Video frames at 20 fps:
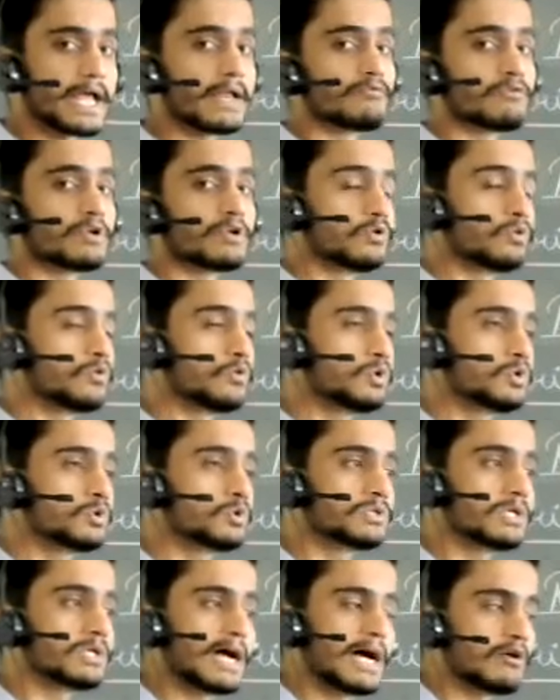and we don't
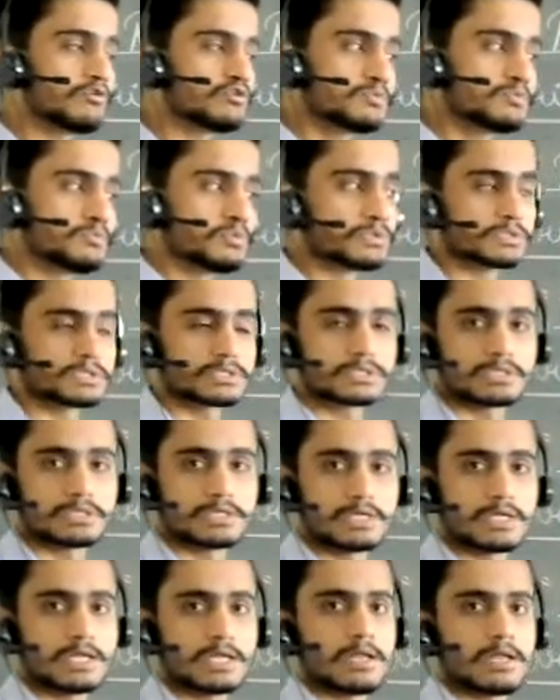know the output.
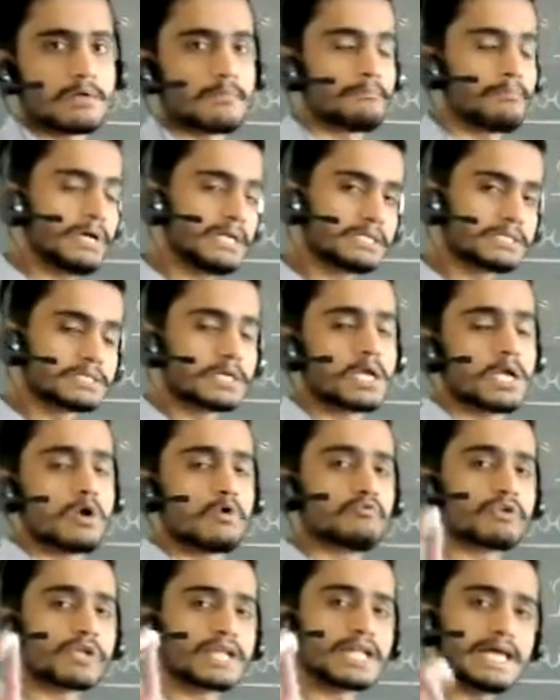But
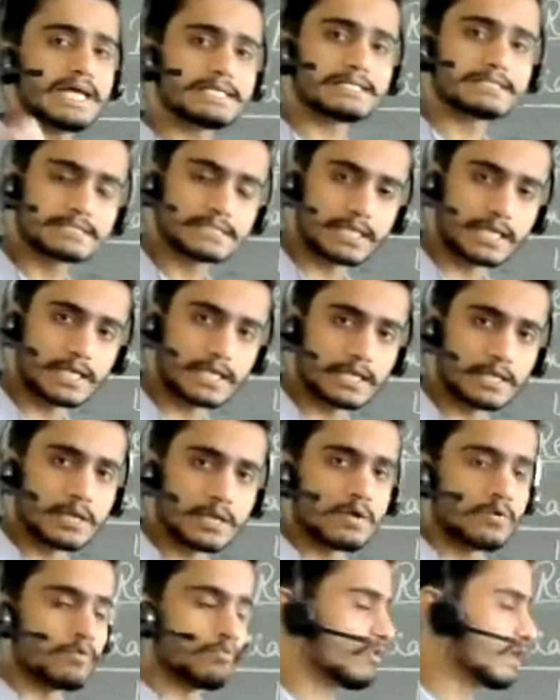we can
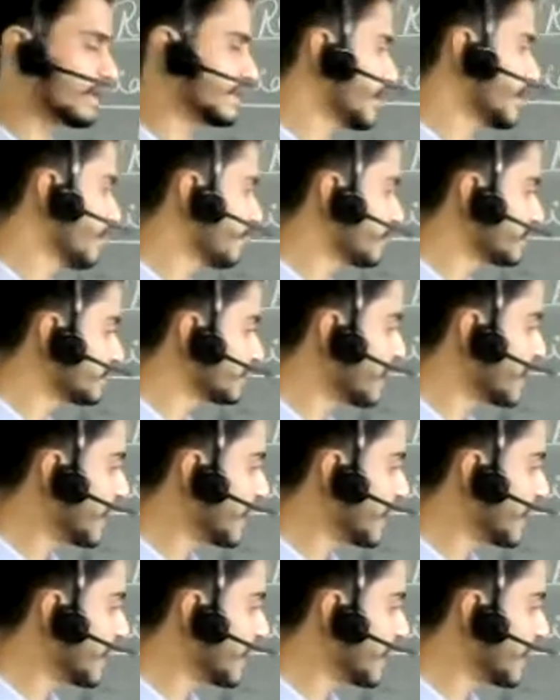say whatever the